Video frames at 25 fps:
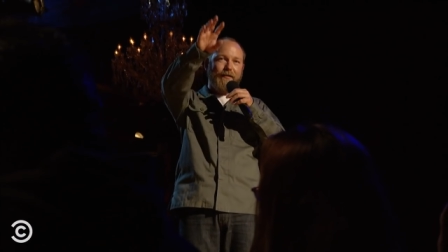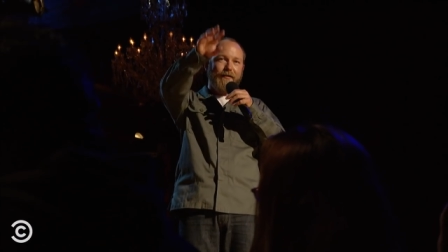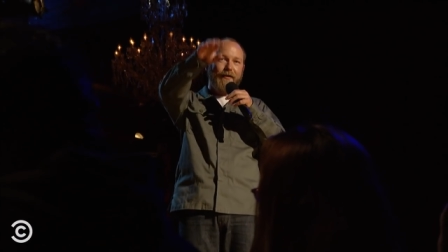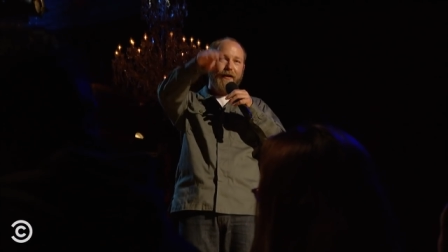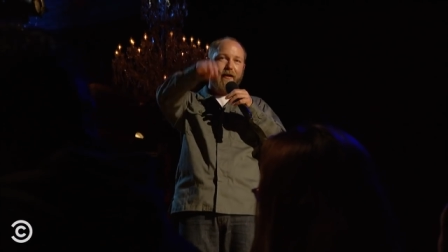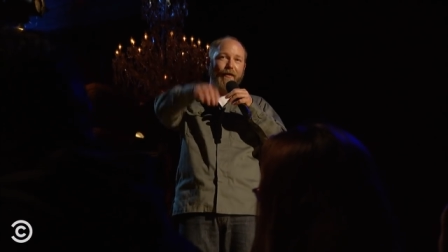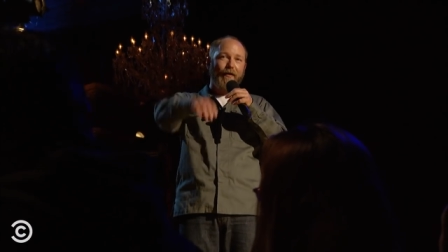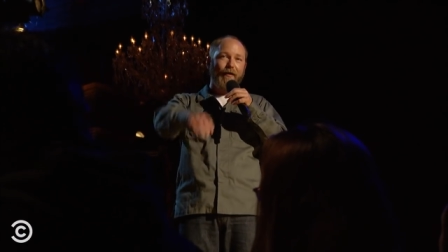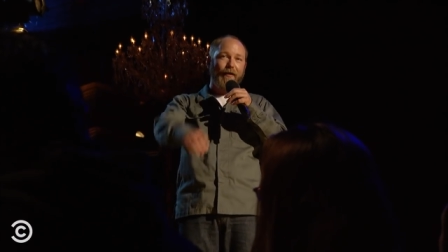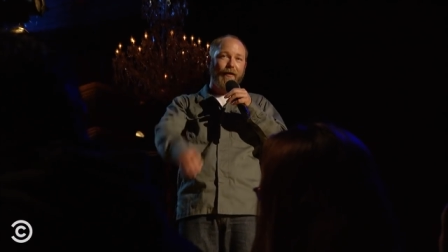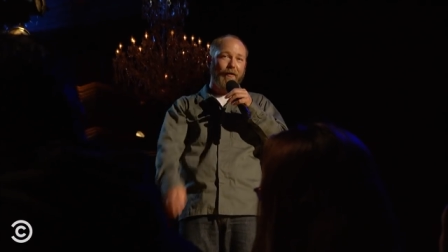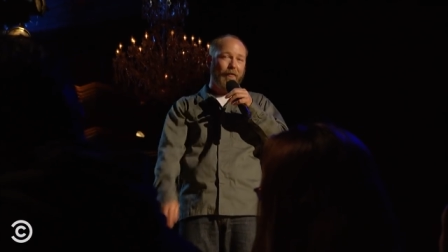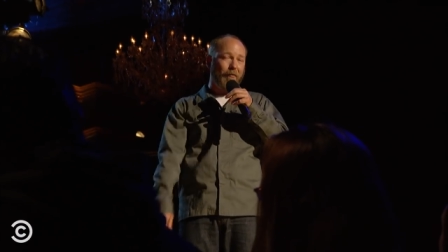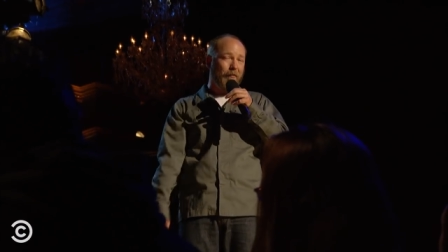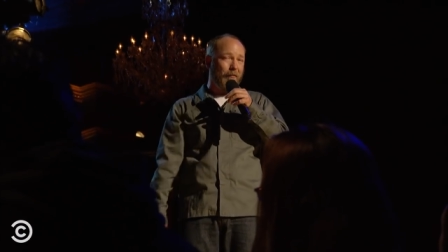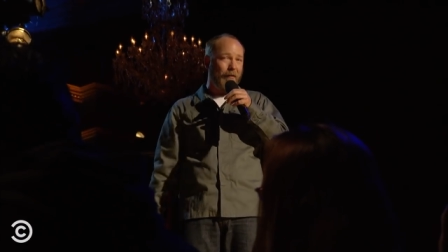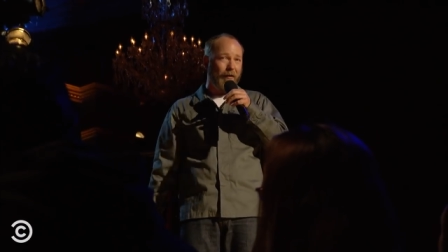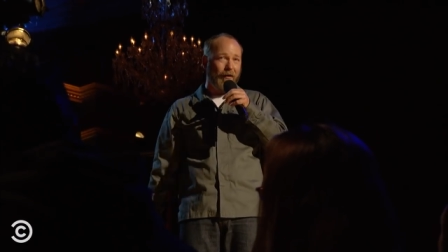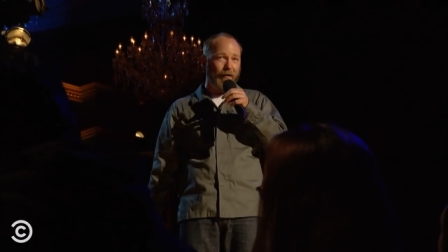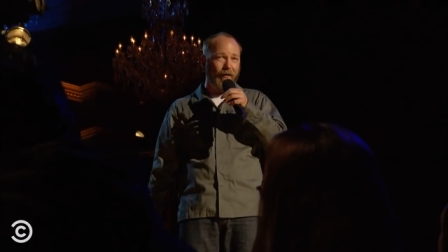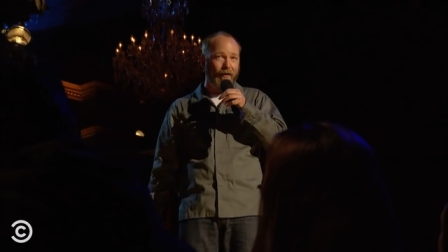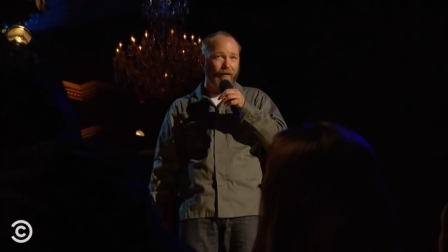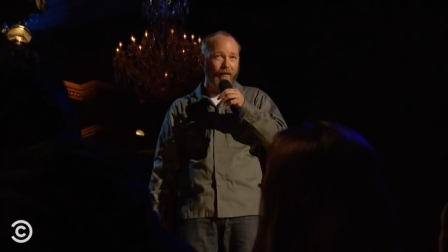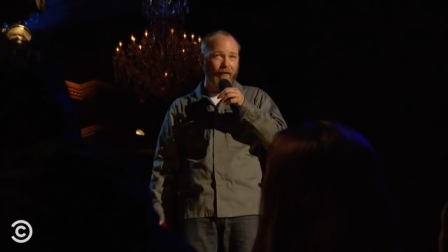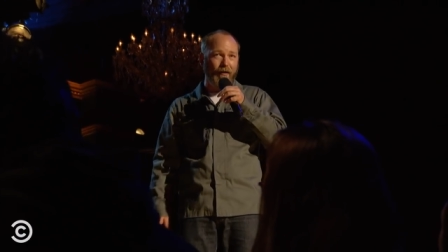staring at a
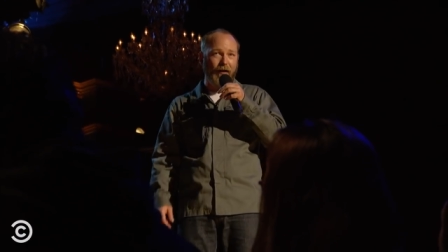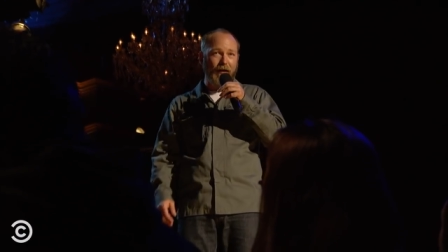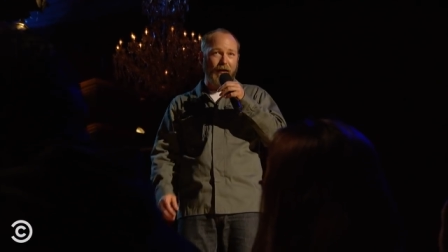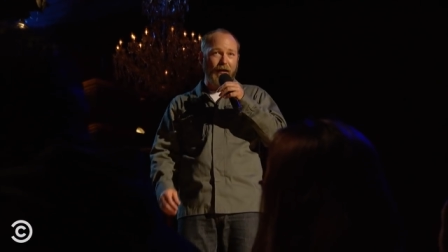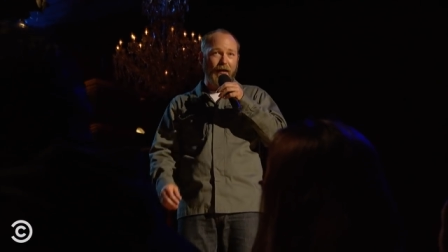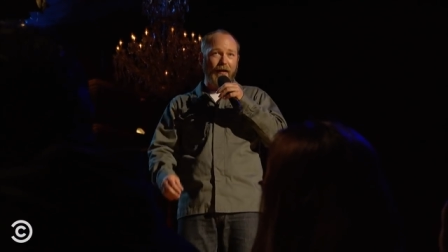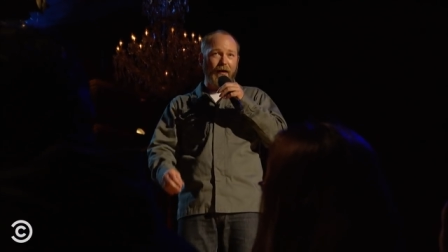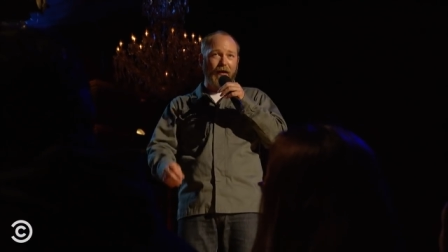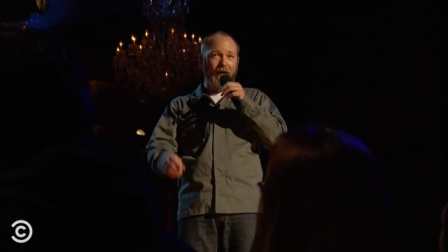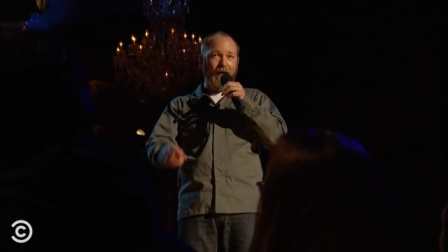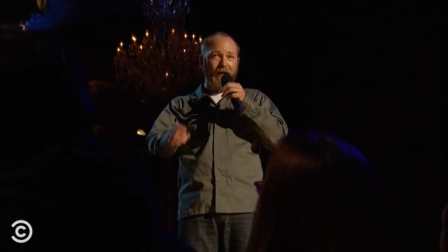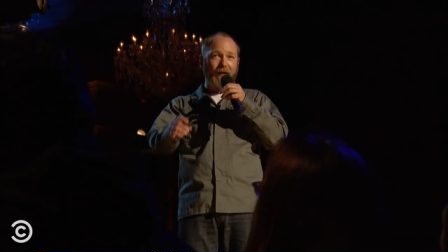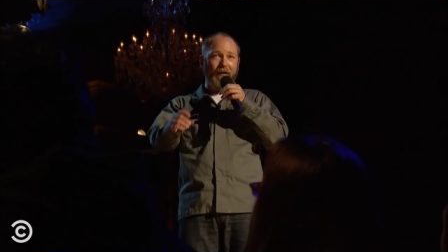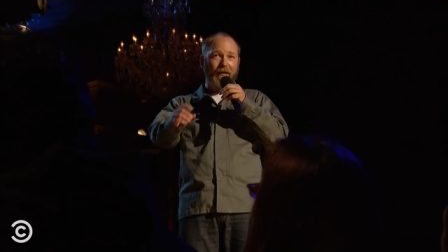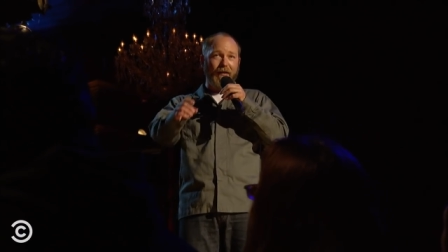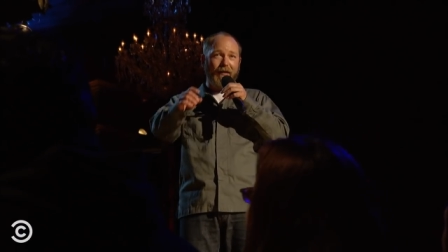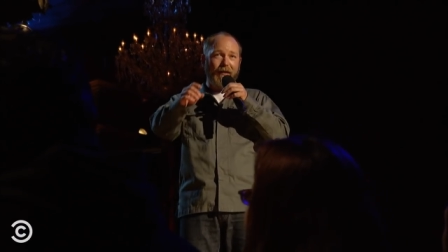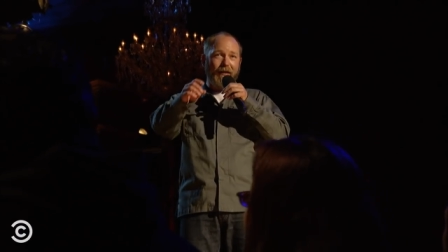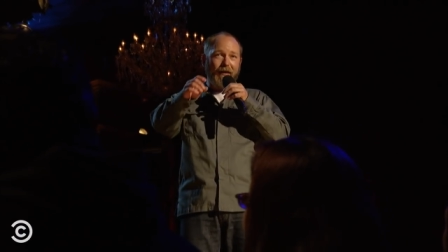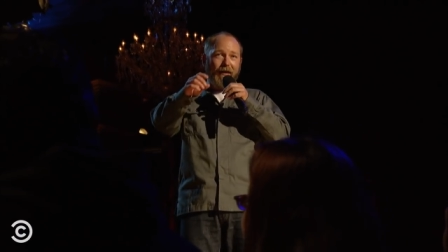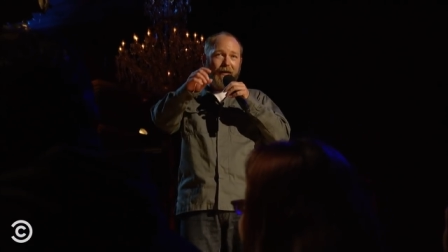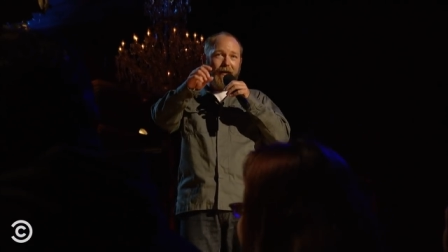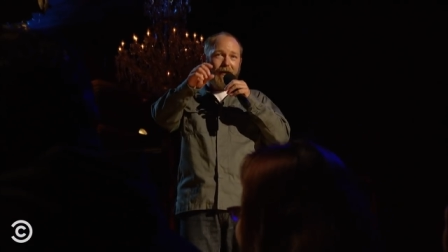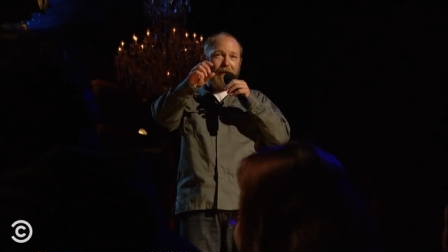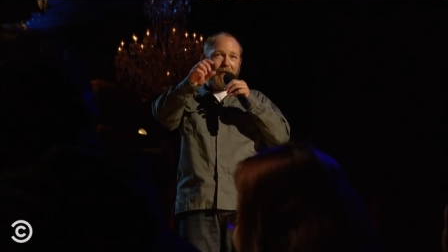wall. And
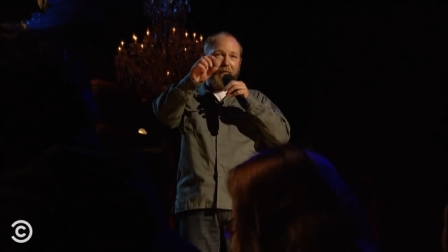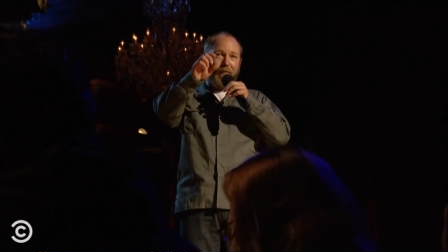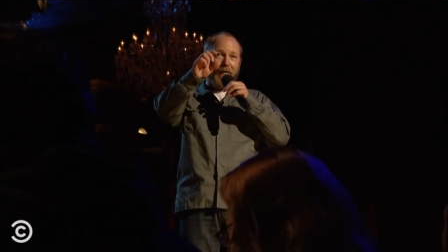I,